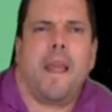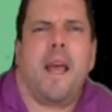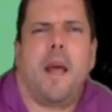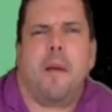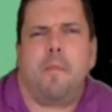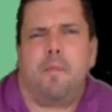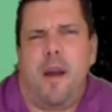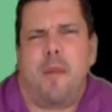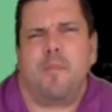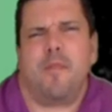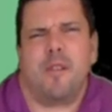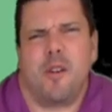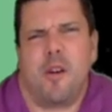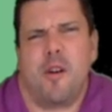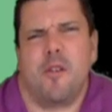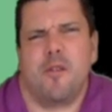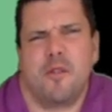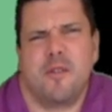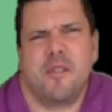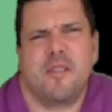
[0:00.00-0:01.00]
Peptic
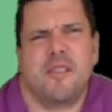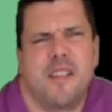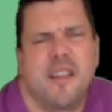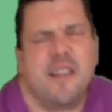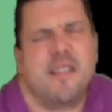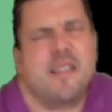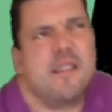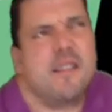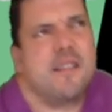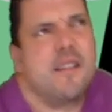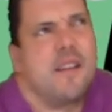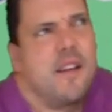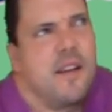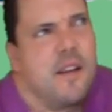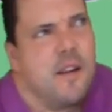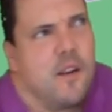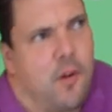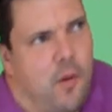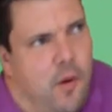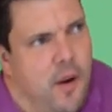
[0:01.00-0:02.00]
ulcer disease is a
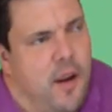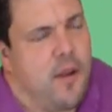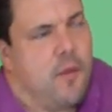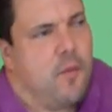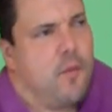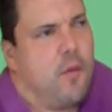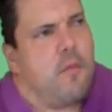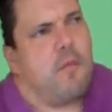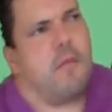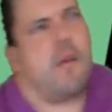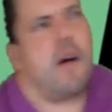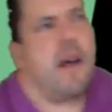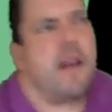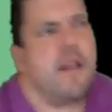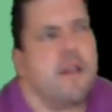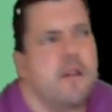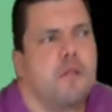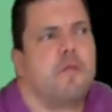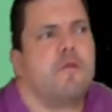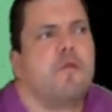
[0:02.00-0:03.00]
great
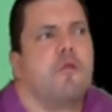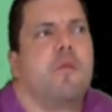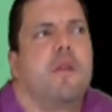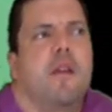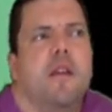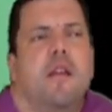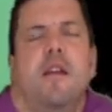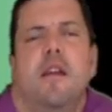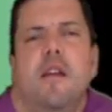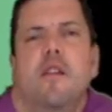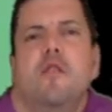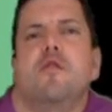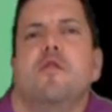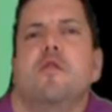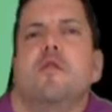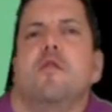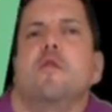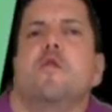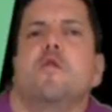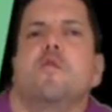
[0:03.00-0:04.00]
reminder for me to
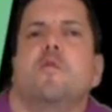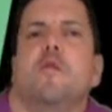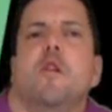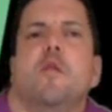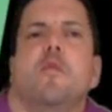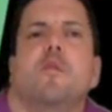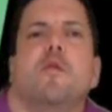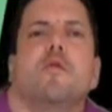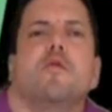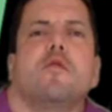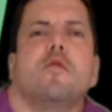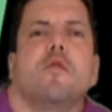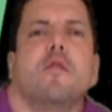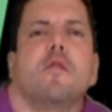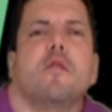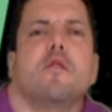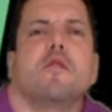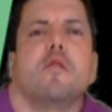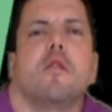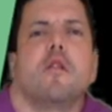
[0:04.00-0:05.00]
introduce people to
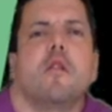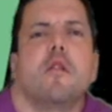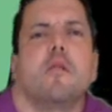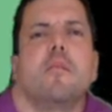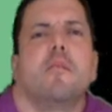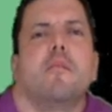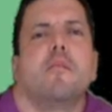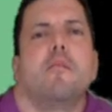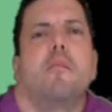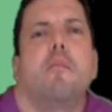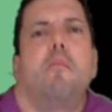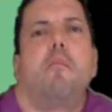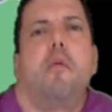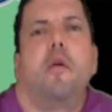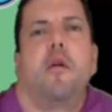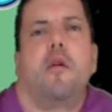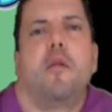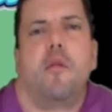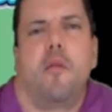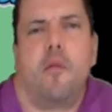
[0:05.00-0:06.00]
the term
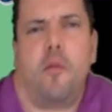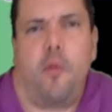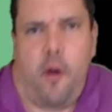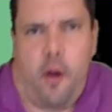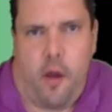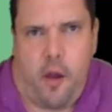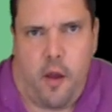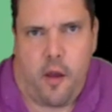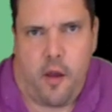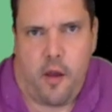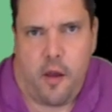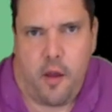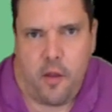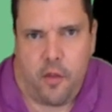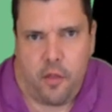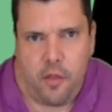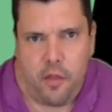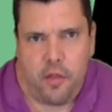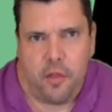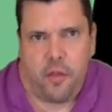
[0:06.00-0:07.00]

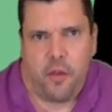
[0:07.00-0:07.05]
Billroth.